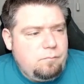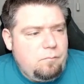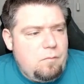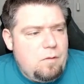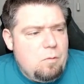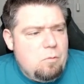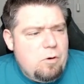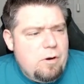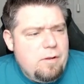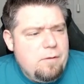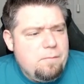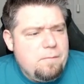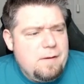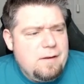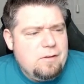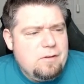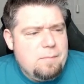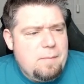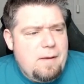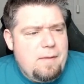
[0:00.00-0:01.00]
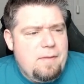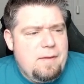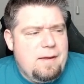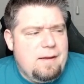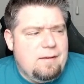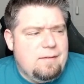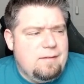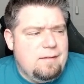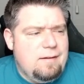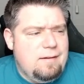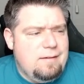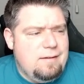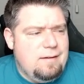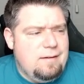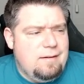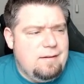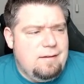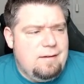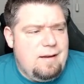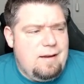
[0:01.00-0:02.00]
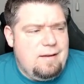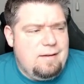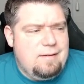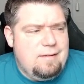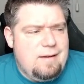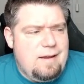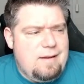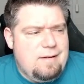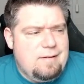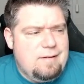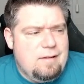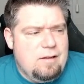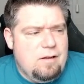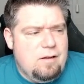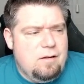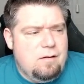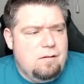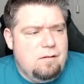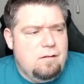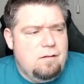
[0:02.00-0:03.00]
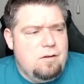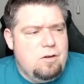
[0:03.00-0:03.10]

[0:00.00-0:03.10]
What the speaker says: one of the things about this is it says that